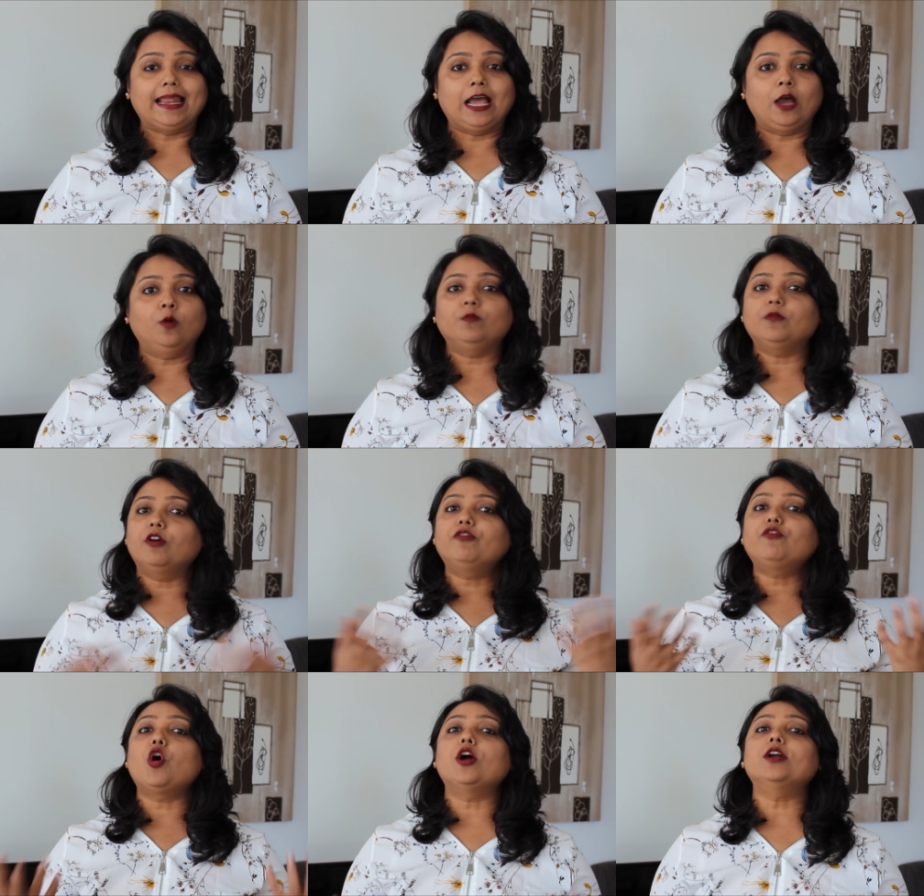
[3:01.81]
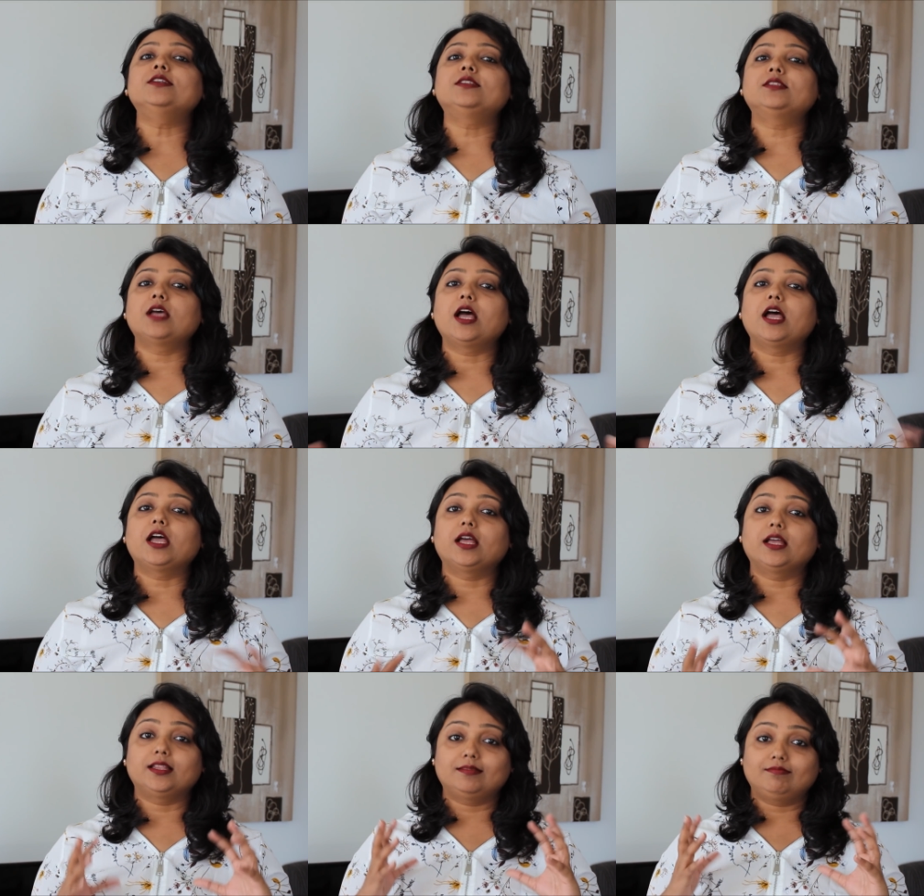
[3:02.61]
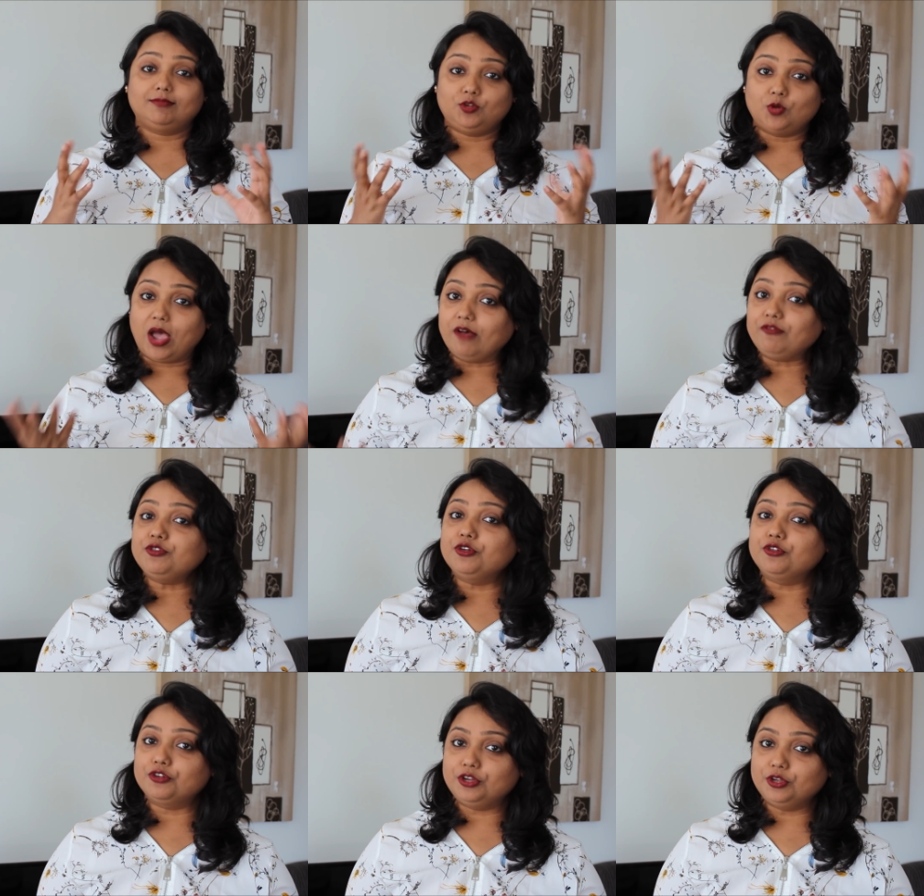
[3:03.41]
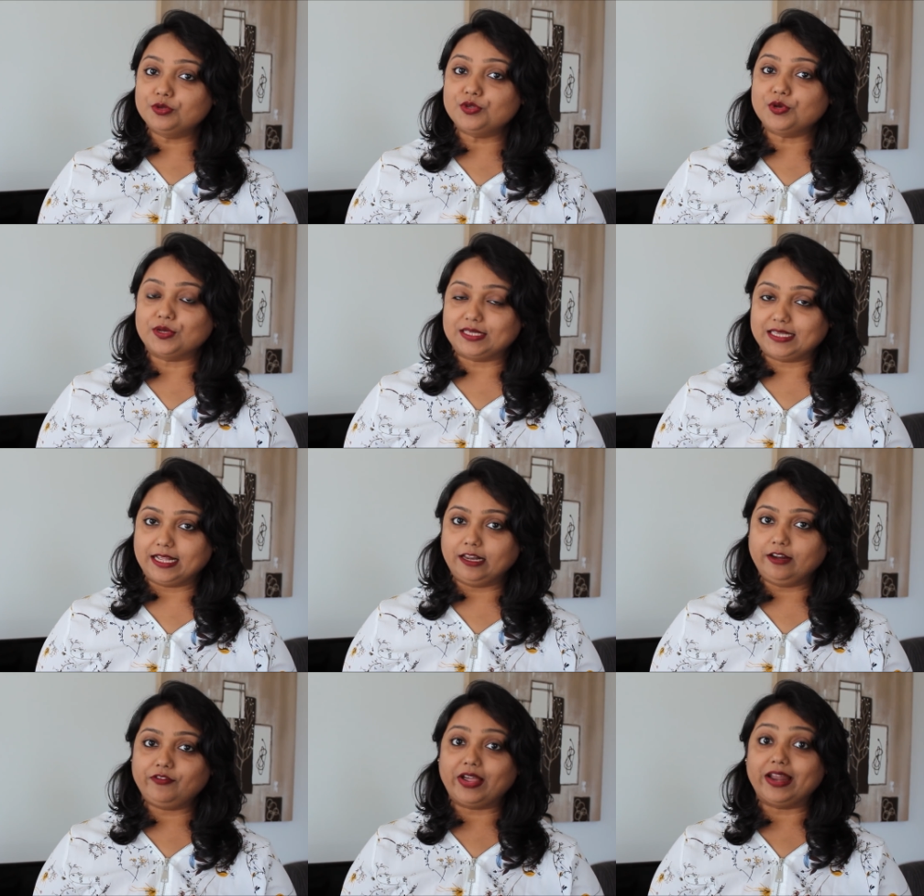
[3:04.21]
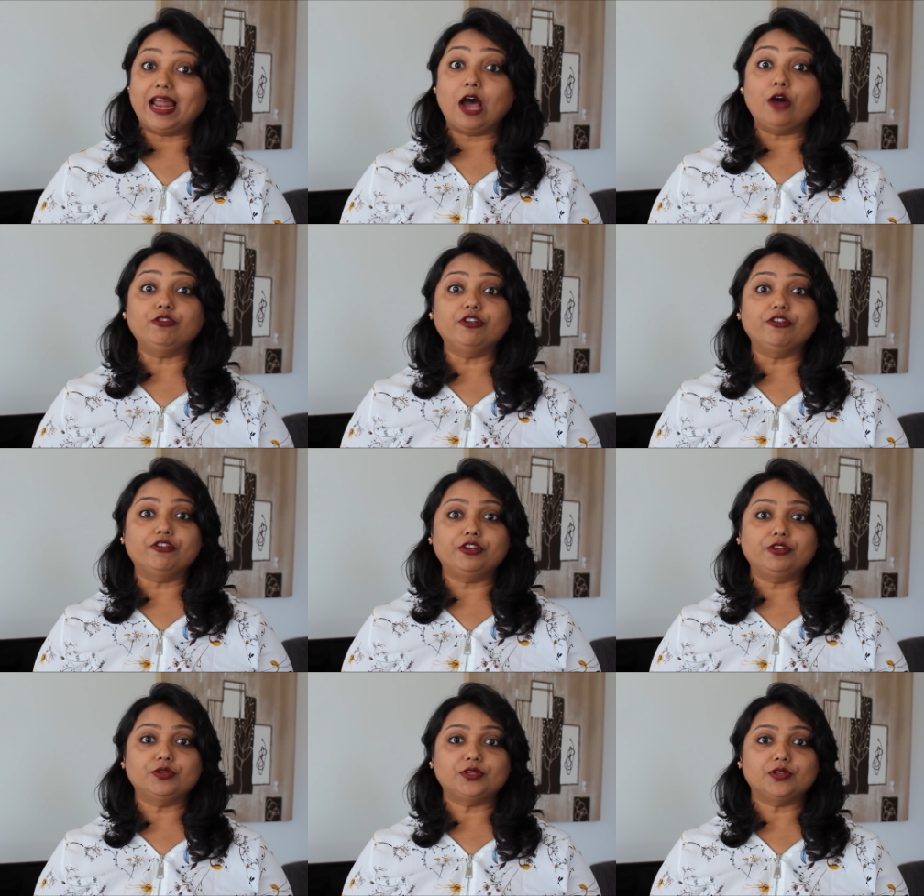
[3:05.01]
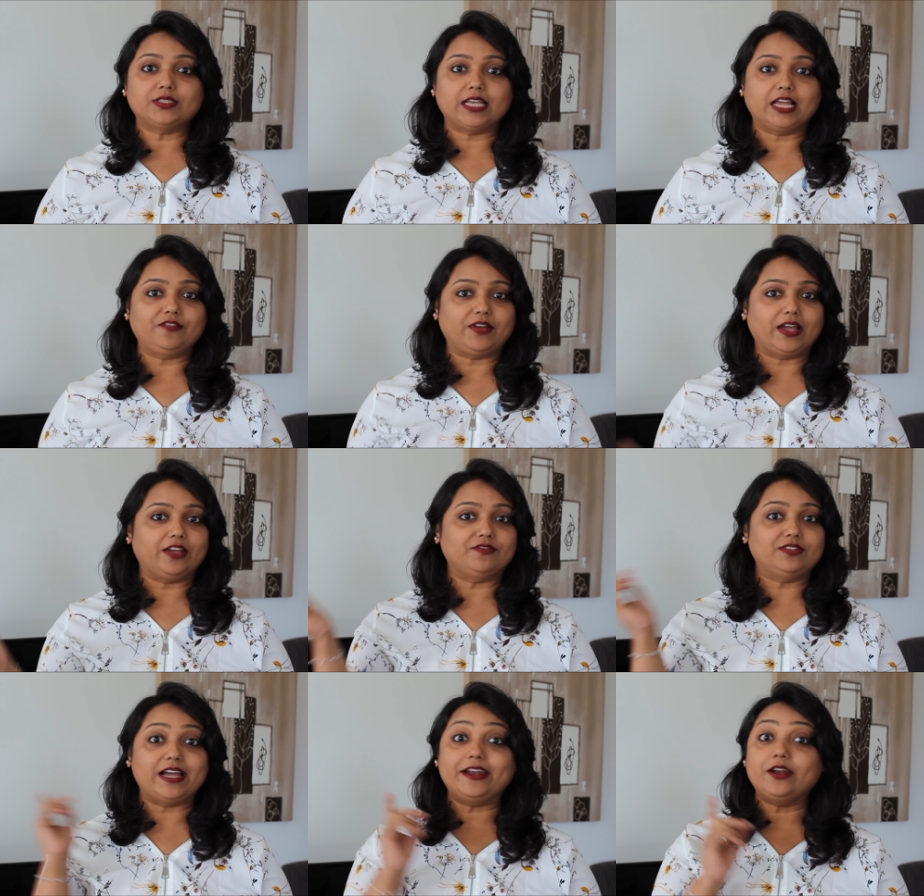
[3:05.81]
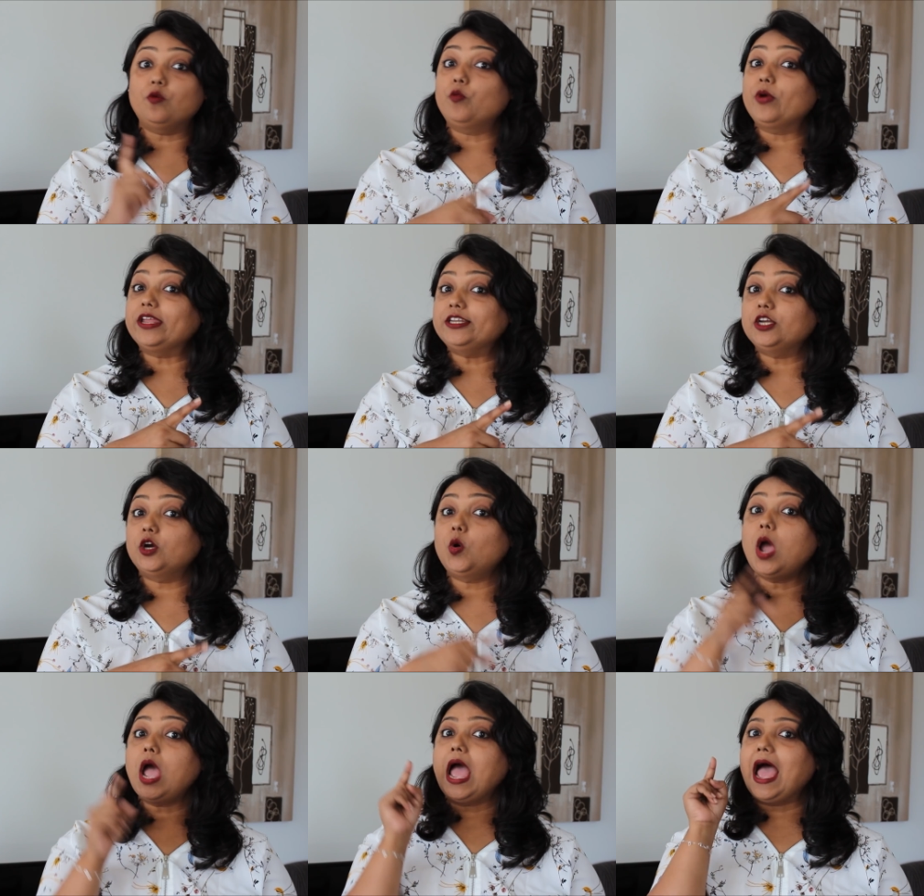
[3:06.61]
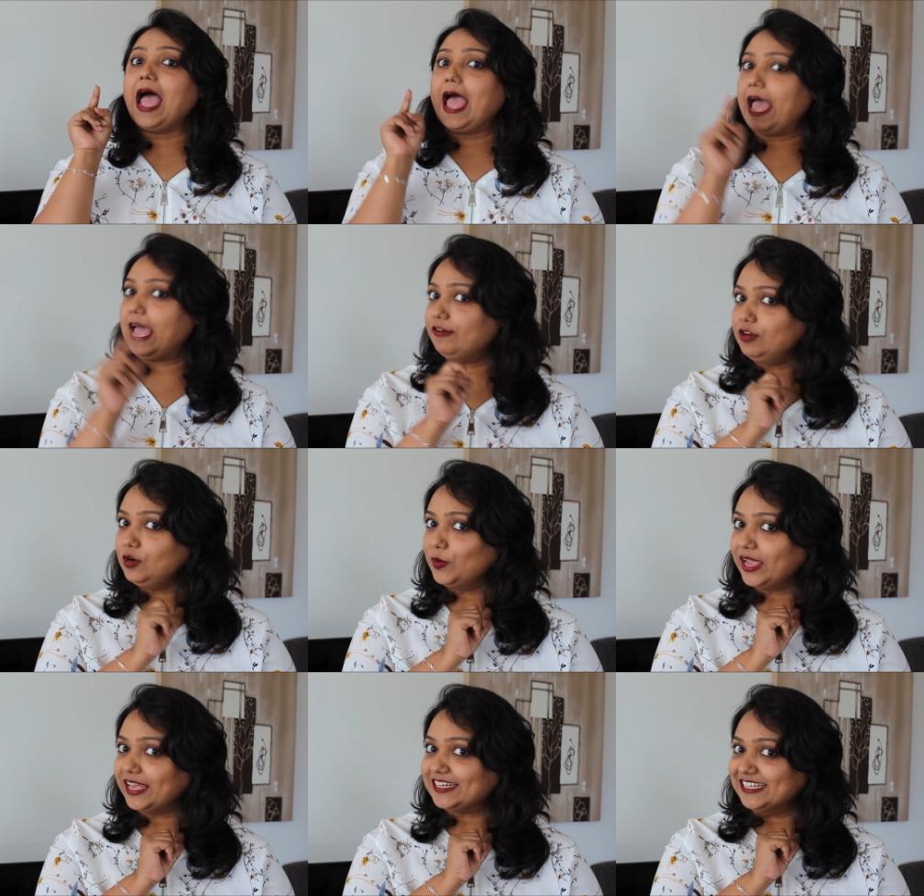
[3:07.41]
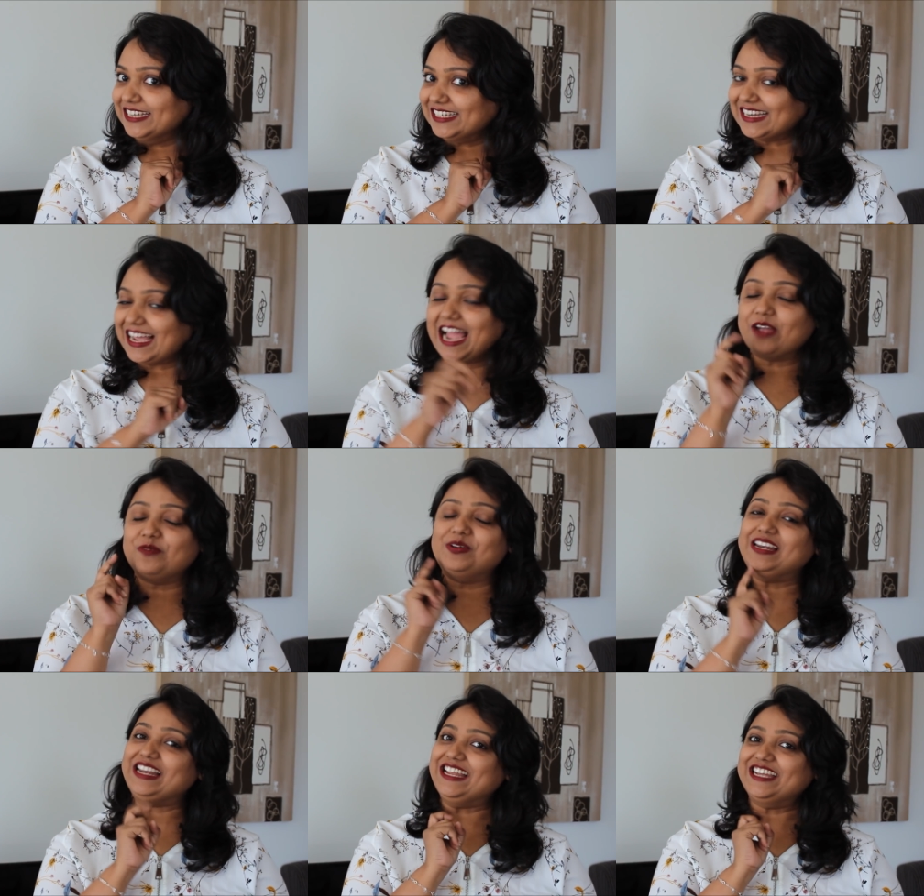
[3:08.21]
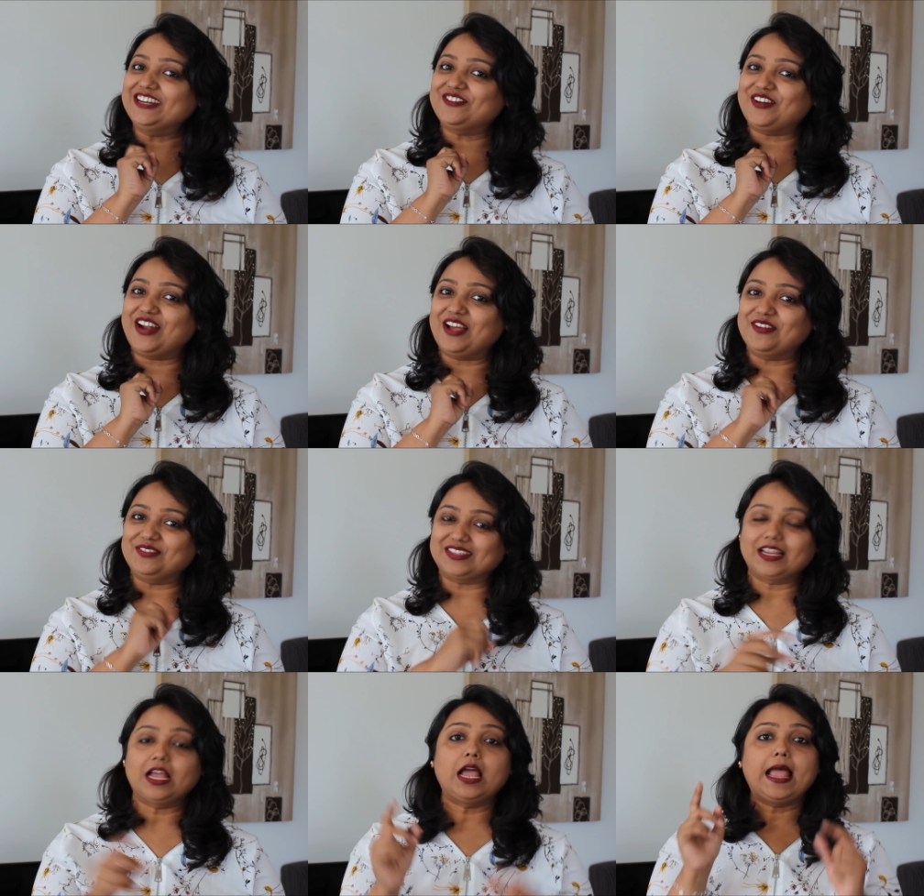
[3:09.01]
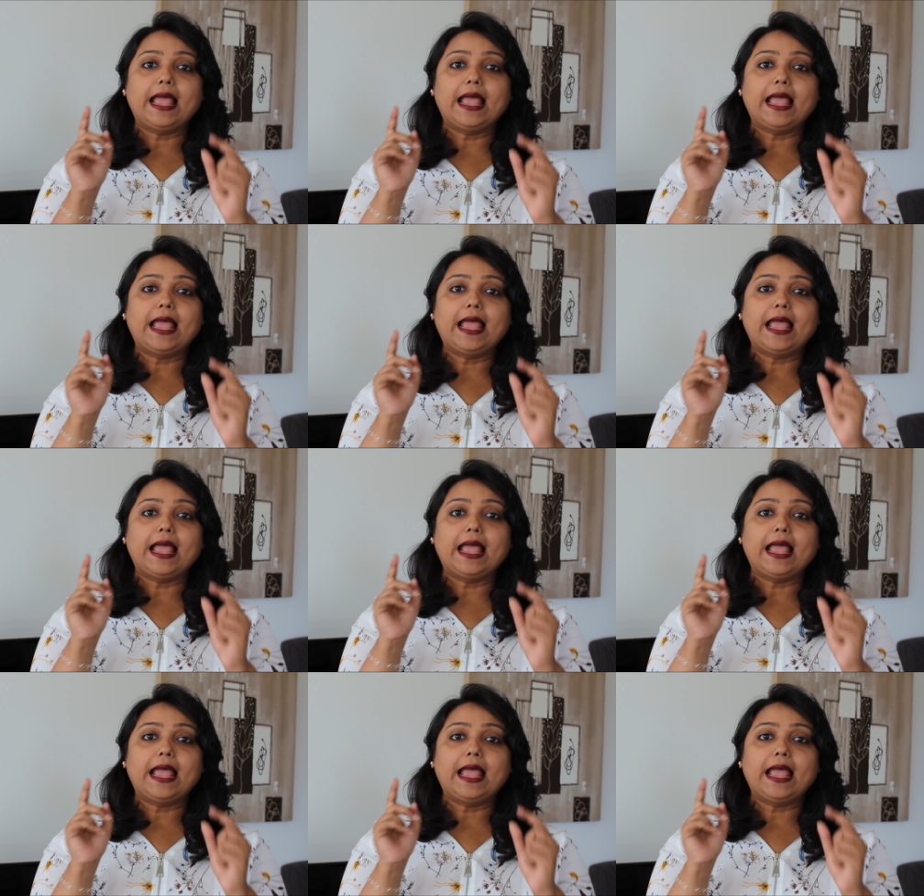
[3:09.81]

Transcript: now of course you have to introduce yourself, and how to introduce yourself, I have done a video, have a look at it, I will link it around.